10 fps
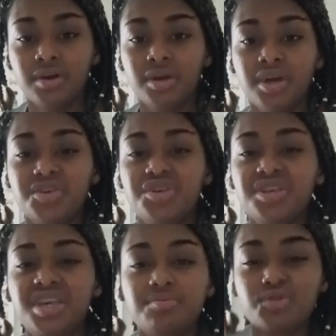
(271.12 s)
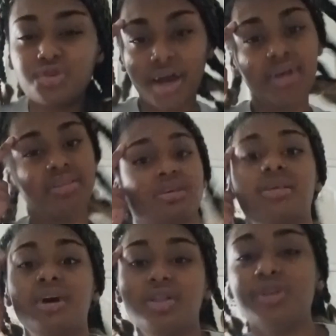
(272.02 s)
And she keeps trying to
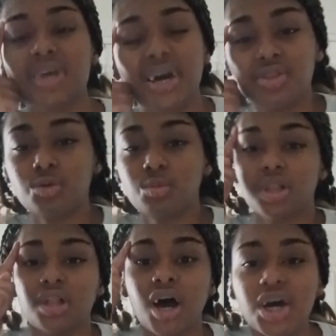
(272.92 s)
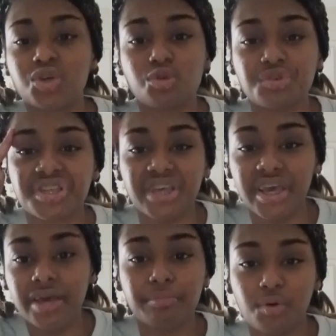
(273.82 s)
look at it through a logical
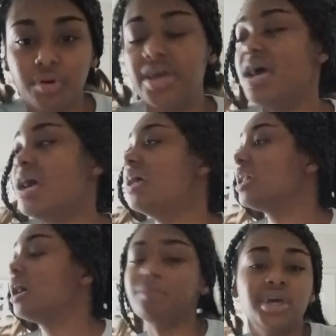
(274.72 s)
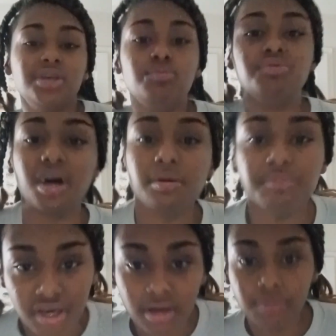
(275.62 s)
standpoint. And I'm like, you dumb
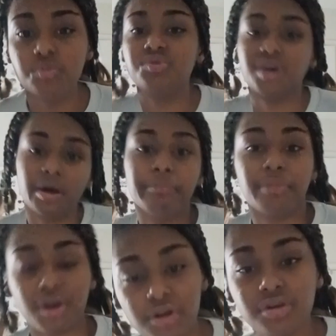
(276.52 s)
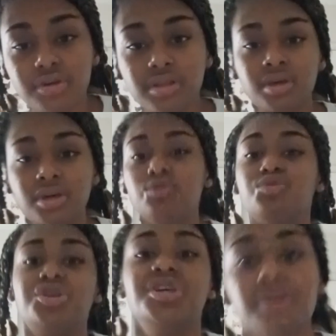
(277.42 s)
dumb, you dumb bird, you
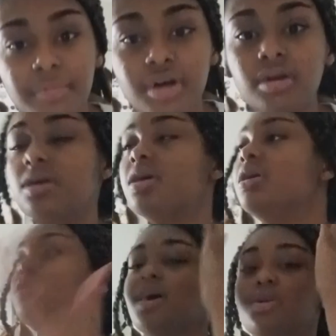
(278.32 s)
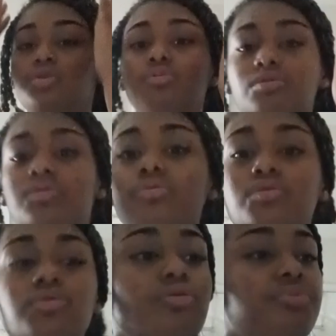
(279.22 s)
chipmunk. Like you you
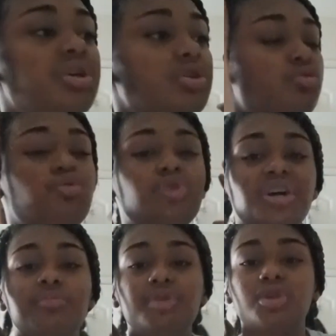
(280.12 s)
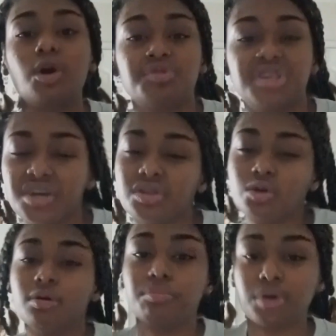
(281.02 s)
you being you trying to be so
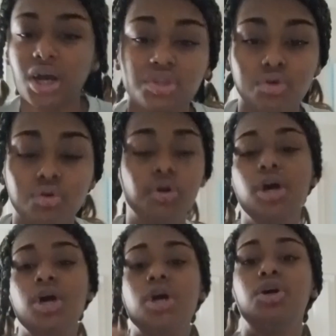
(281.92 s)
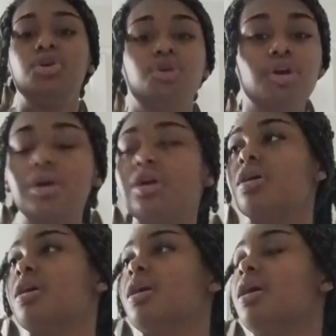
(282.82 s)
technical and practical,
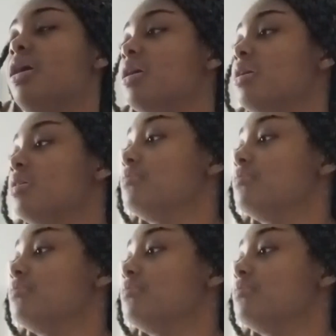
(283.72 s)
you're um